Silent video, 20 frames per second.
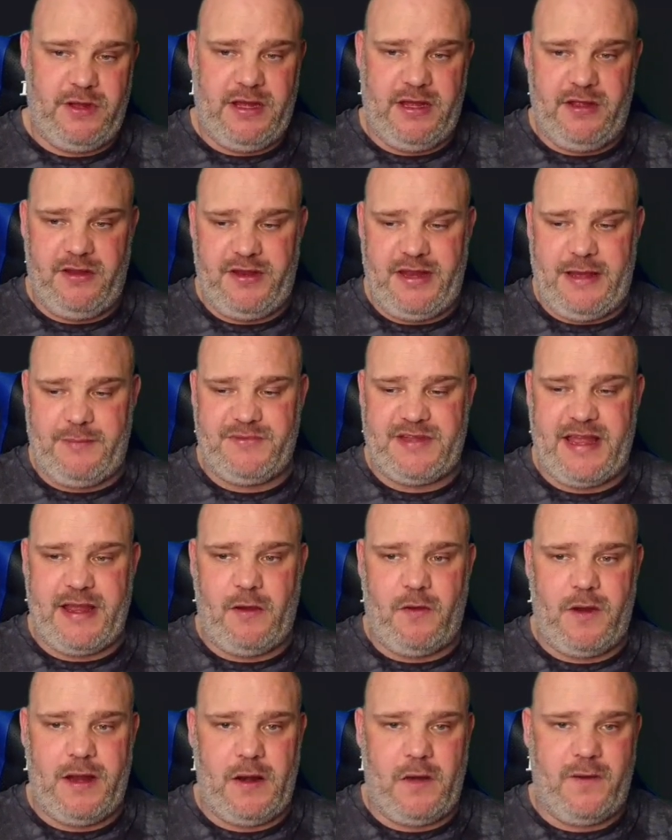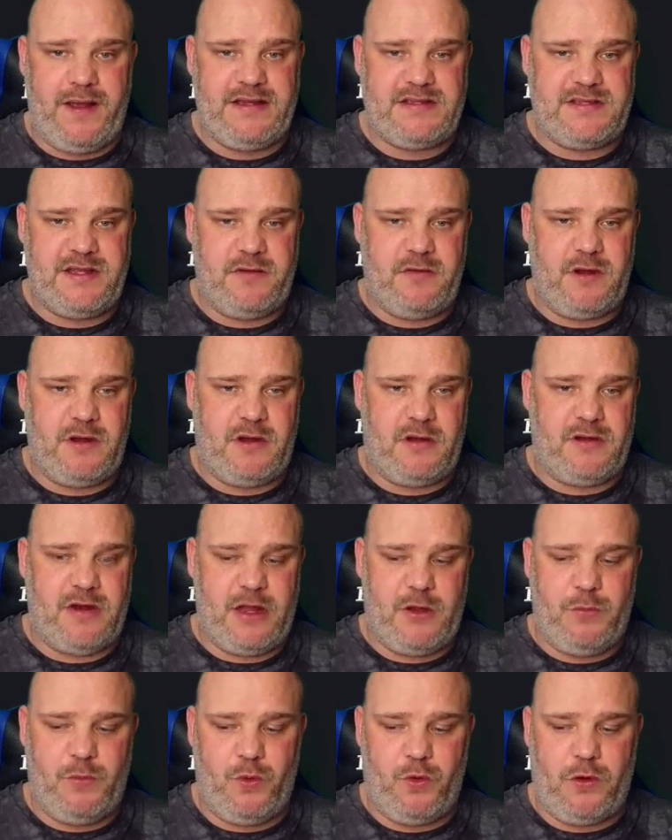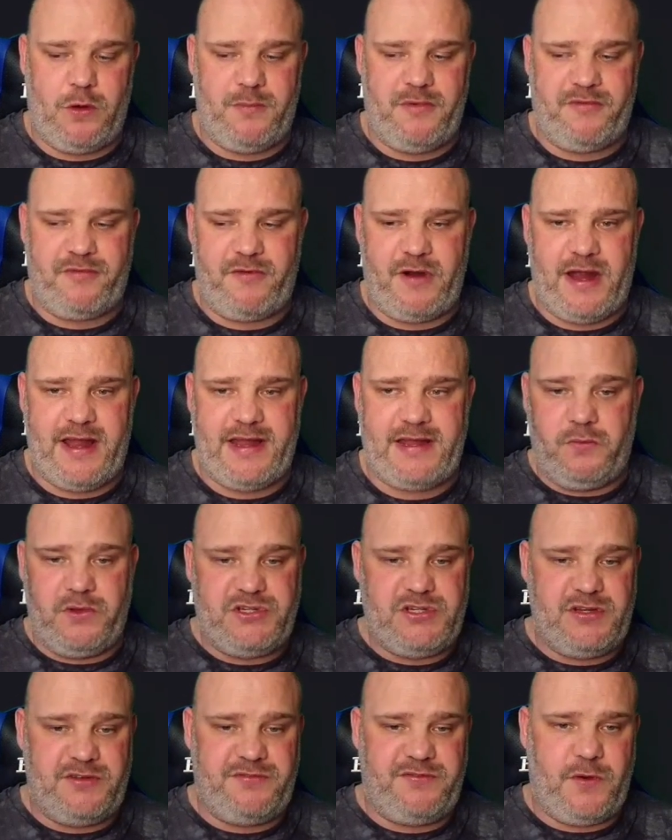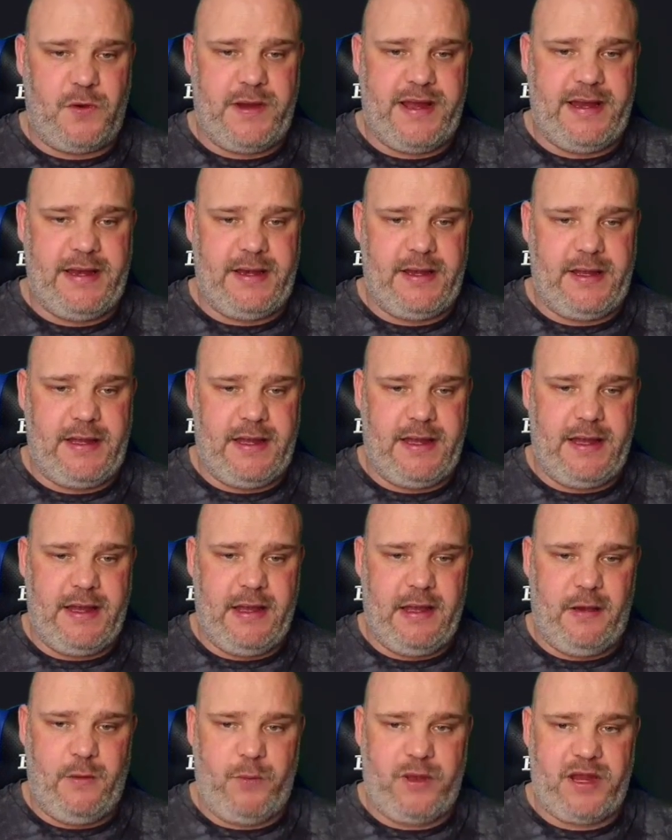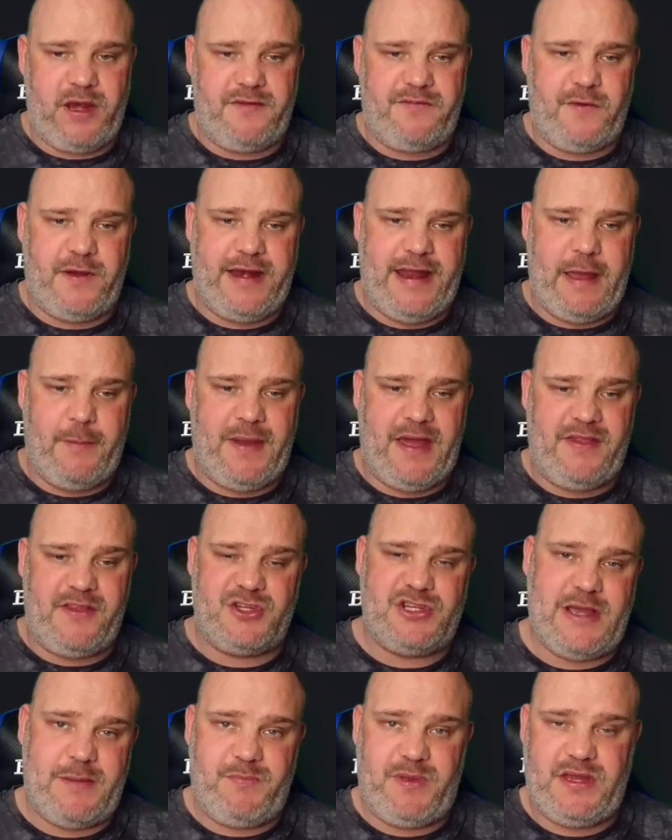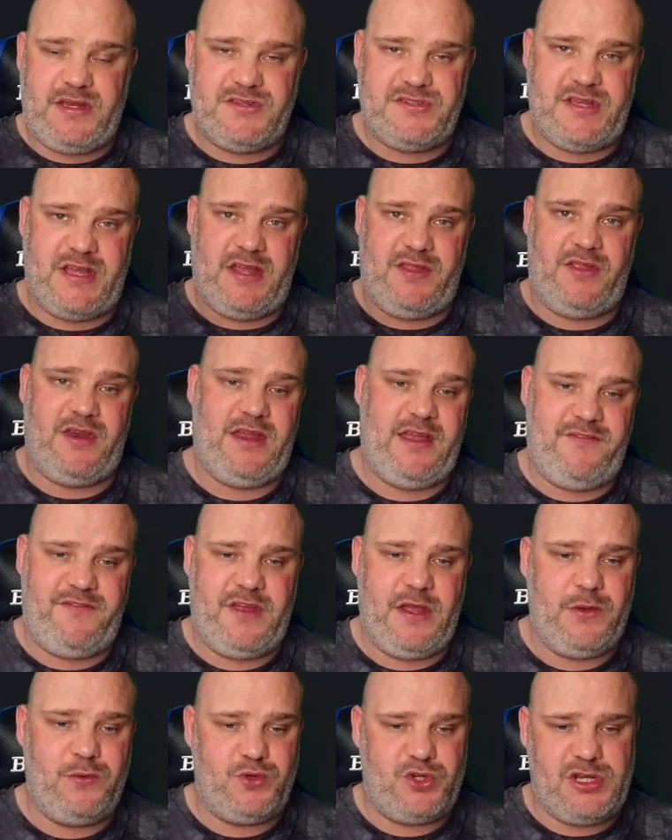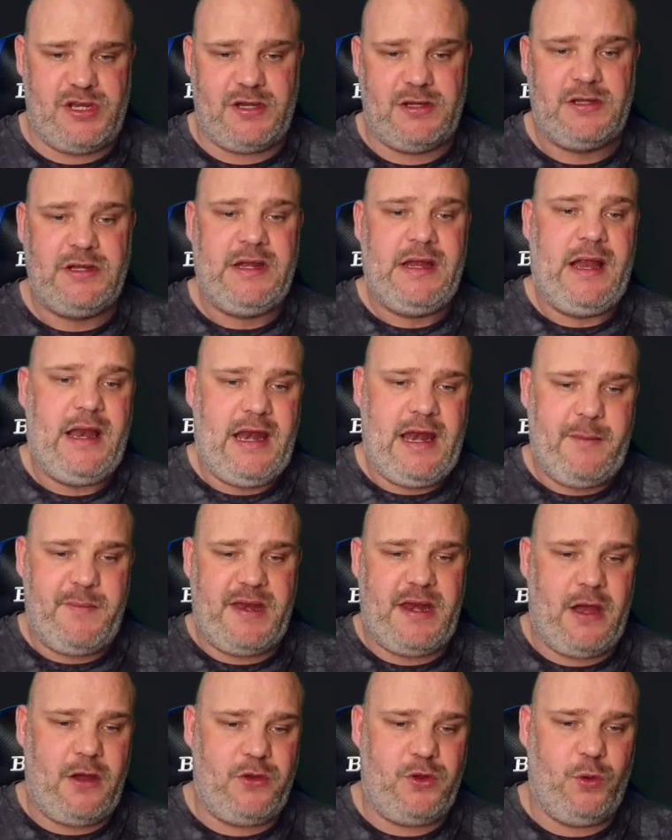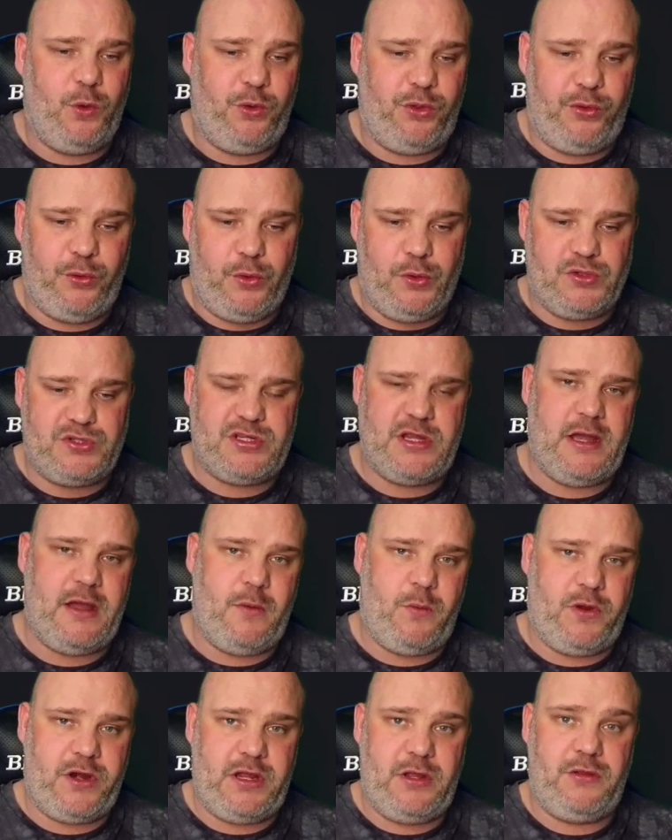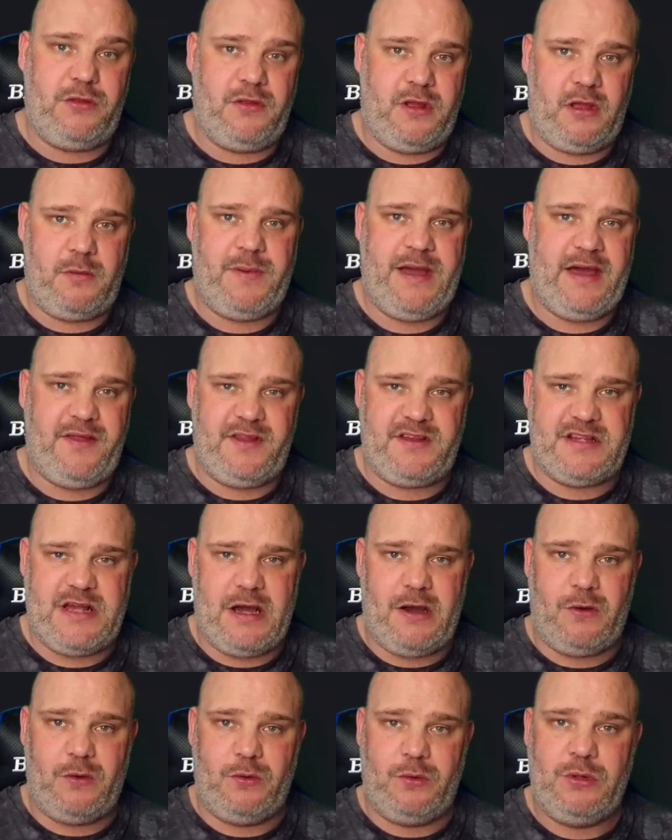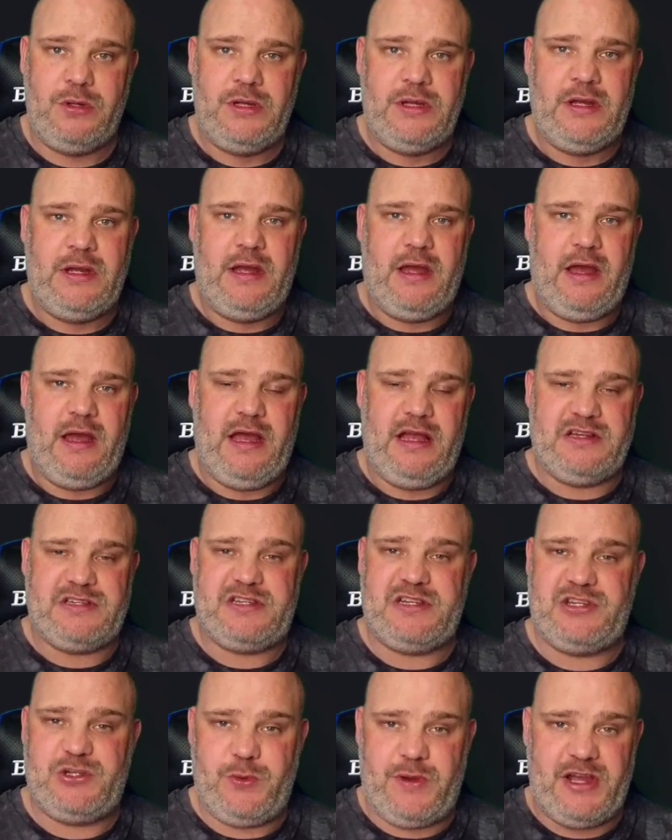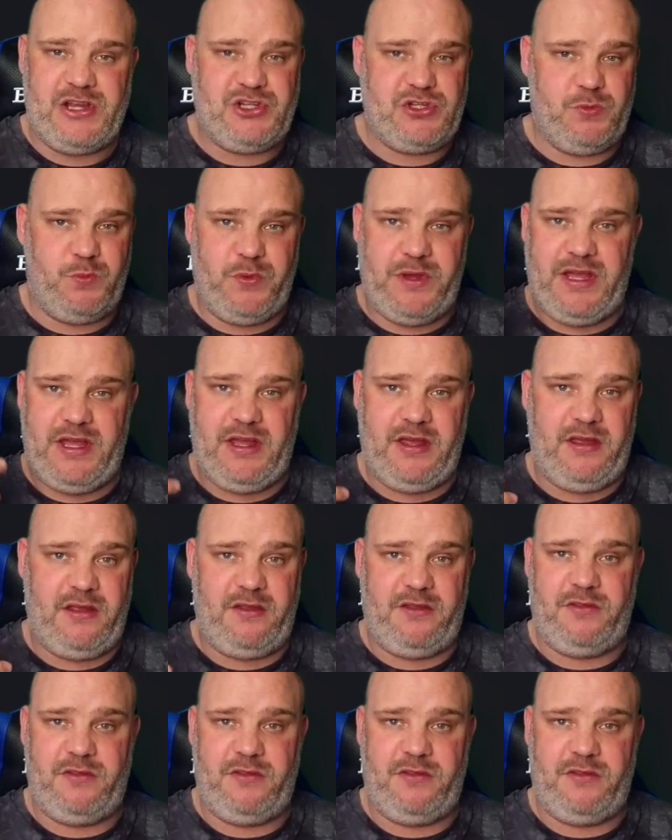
the update highlights. There are no more, I'm afraid, which is fine. We're going to find out about the champions in the near future. Let me know your thoughts. What do you think about this whole situation with